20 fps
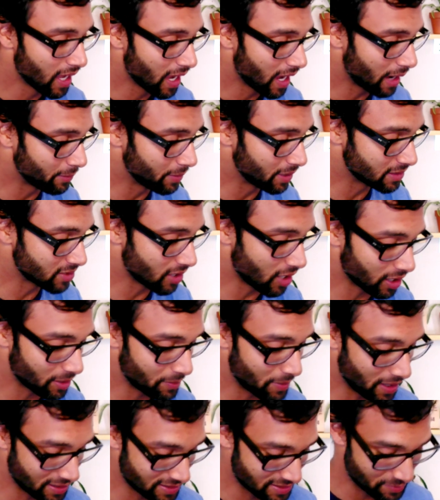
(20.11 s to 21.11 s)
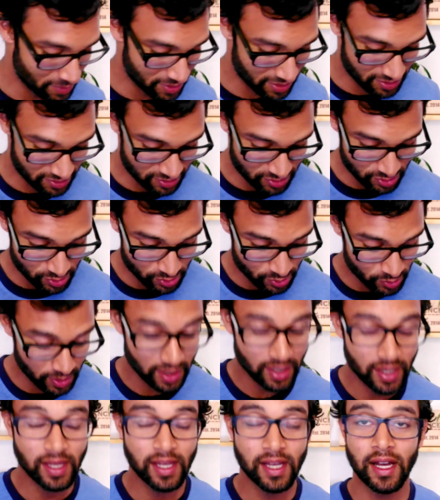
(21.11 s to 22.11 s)
I'm going to talk about some of the
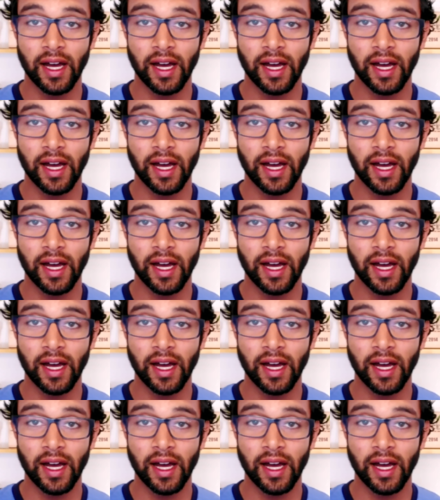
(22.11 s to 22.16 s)
new